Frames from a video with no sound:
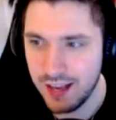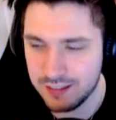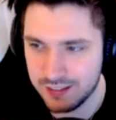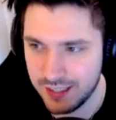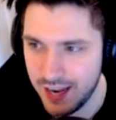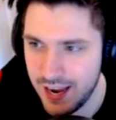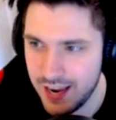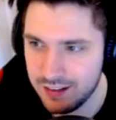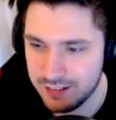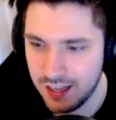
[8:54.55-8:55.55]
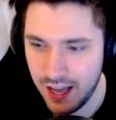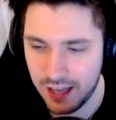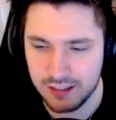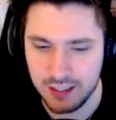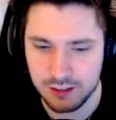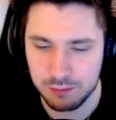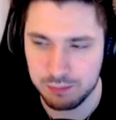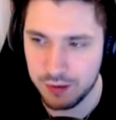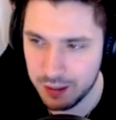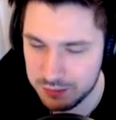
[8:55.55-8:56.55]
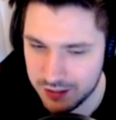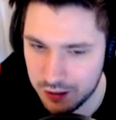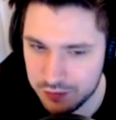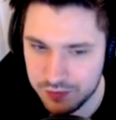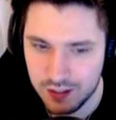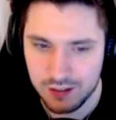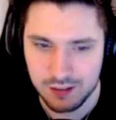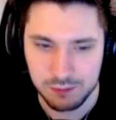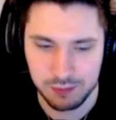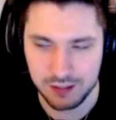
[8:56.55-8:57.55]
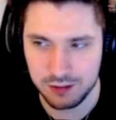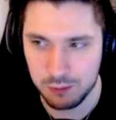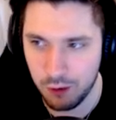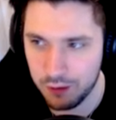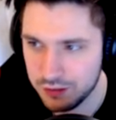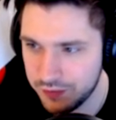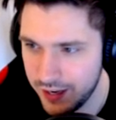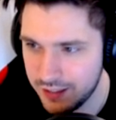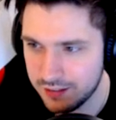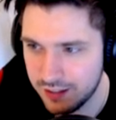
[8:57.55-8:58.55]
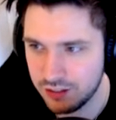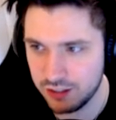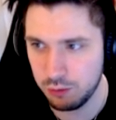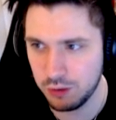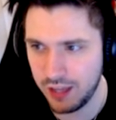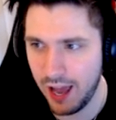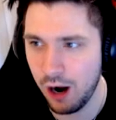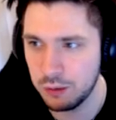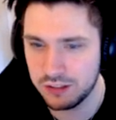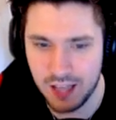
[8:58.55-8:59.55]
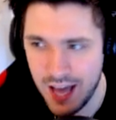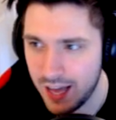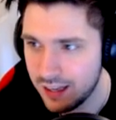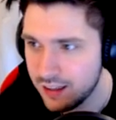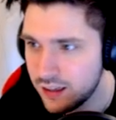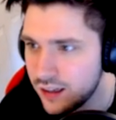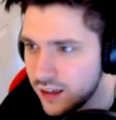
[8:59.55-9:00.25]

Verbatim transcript: It's a kid, and he's putting himself blasting water on his face, as you did. What the hell was that?